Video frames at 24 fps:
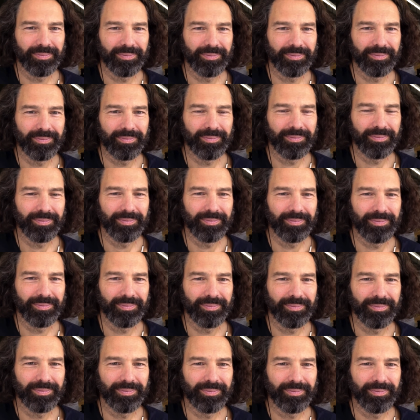
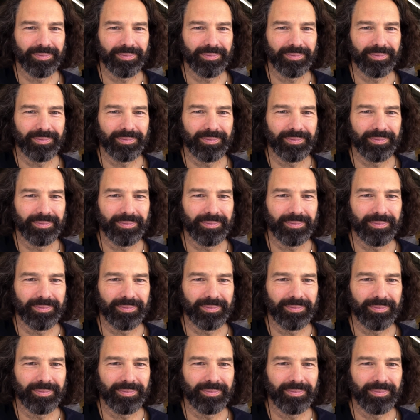
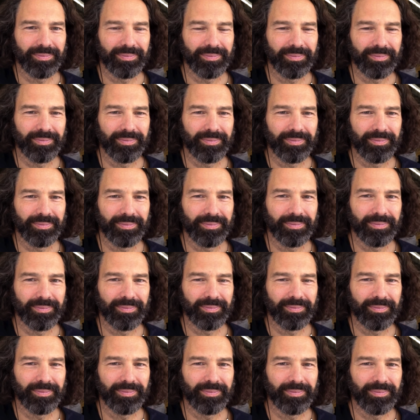
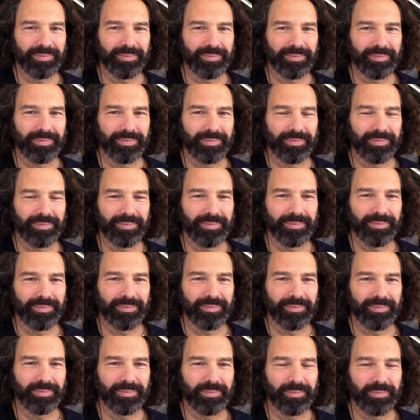
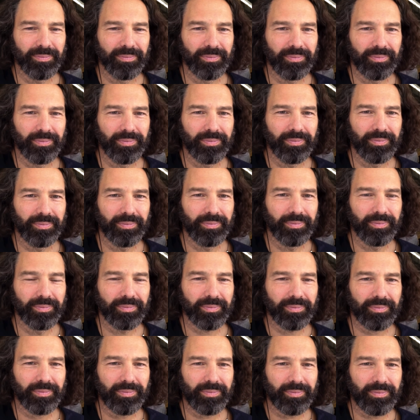
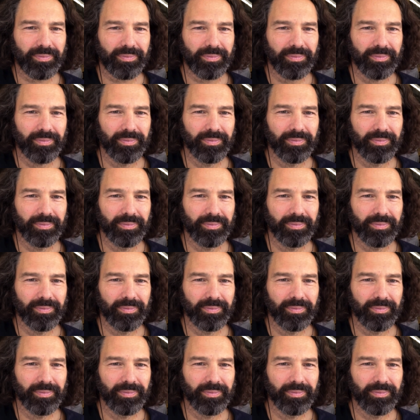(not speaking)